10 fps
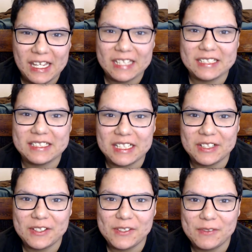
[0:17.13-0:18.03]

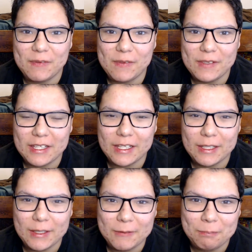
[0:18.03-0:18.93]
instead of
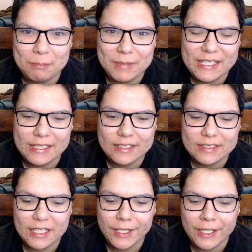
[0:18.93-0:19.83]
me
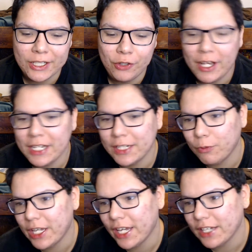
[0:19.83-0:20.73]
saying Kranan
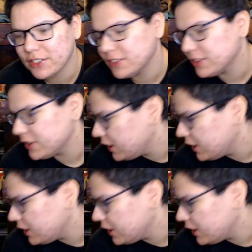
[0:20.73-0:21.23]
Reactions.